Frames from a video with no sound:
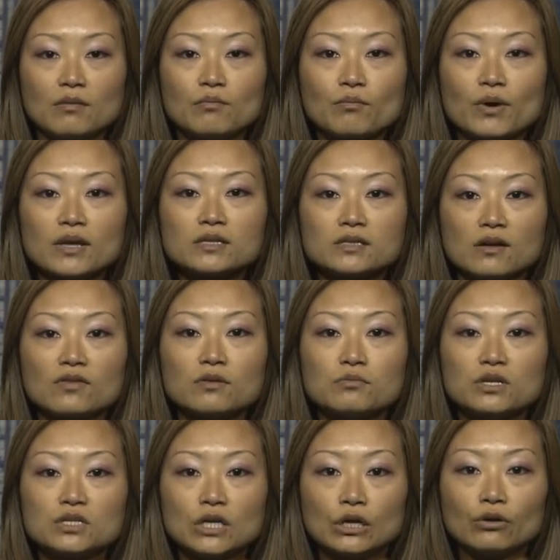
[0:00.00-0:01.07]
based on the
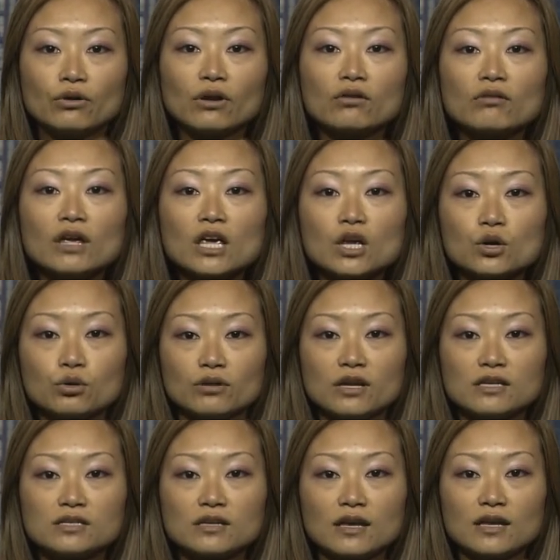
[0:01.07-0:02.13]
material
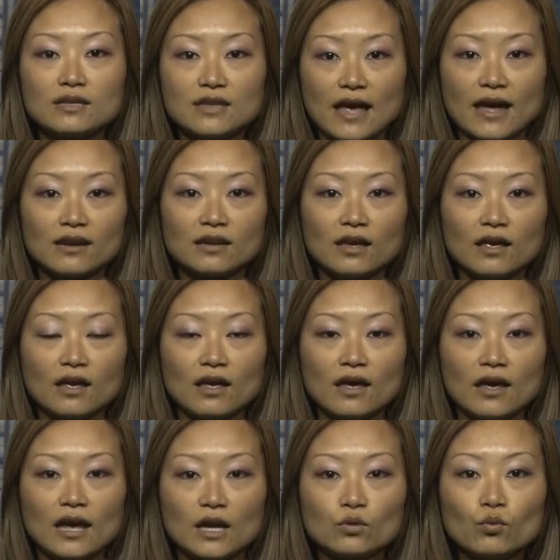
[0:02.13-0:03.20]
increase in debt
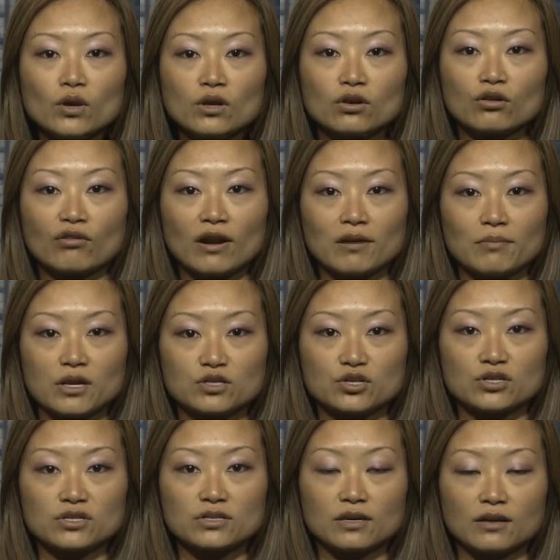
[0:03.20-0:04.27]
and weaker credit
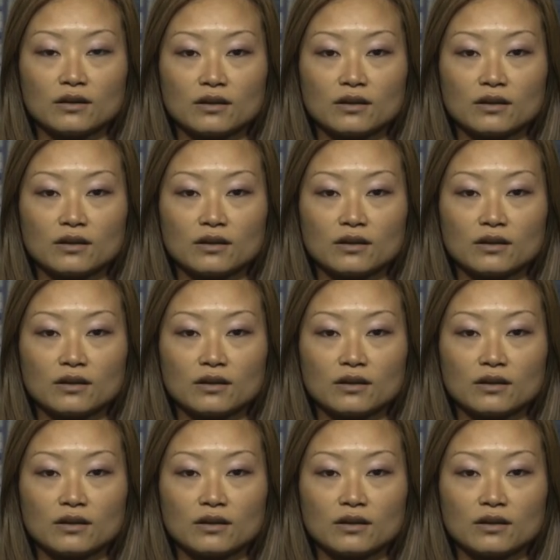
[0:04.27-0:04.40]
measures.